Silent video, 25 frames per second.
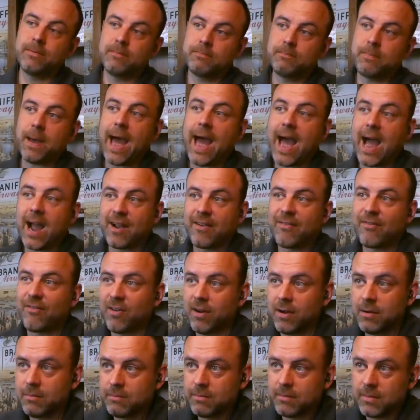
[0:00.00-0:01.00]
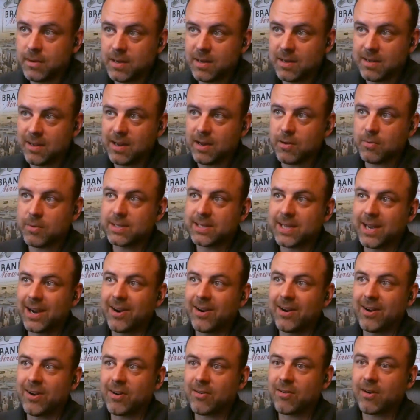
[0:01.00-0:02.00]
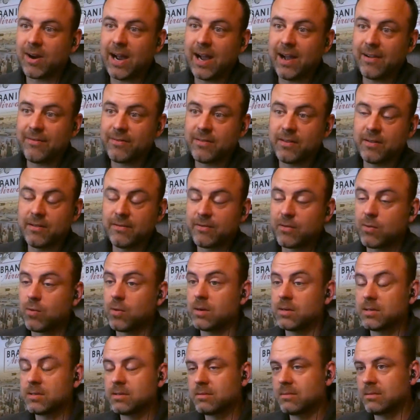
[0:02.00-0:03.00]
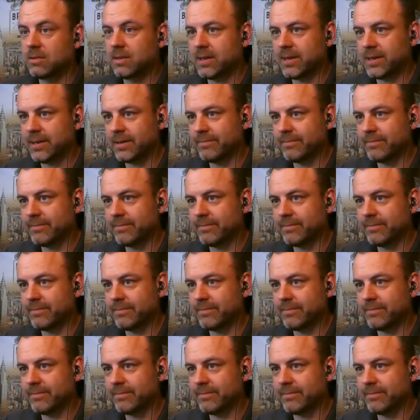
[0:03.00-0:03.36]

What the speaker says: back from a retired aircraft that, of course,